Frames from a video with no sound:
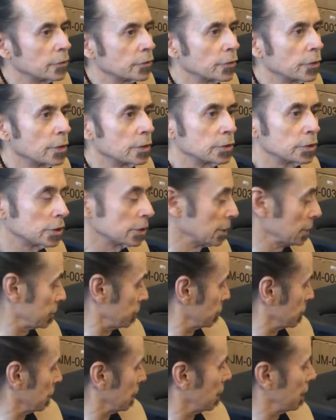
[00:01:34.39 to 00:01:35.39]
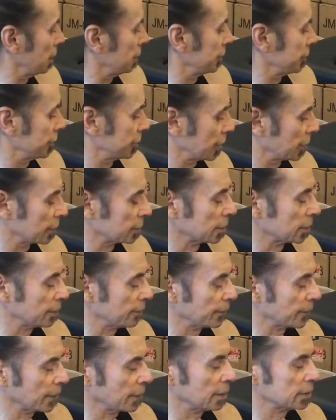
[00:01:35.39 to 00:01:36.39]
So it's just a
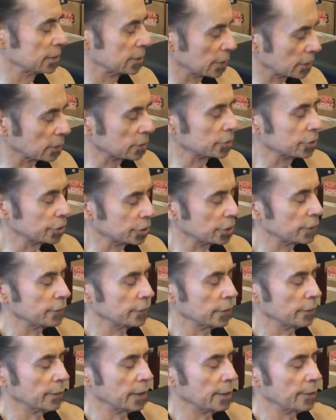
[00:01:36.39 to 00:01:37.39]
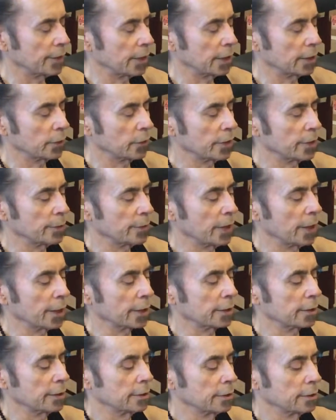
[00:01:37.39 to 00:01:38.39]
subtle shift of my body weight
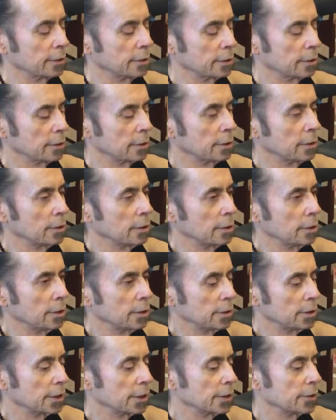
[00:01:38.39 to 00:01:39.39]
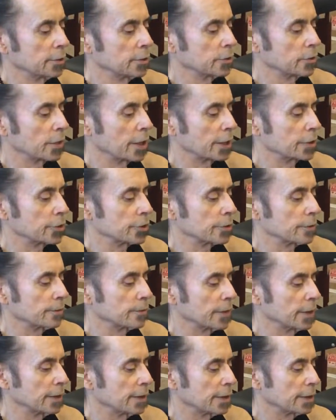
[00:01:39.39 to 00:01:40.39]
back to get to traction,
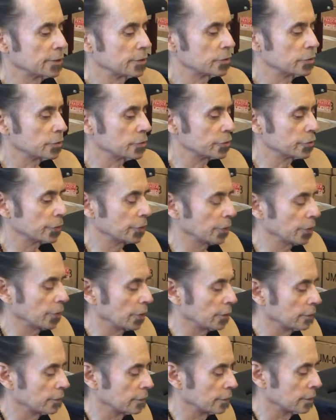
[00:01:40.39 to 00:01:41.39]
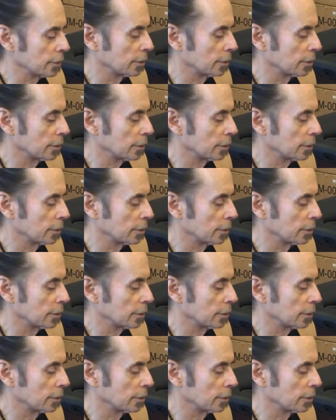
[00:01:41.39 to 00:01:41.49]
and that's usually enough.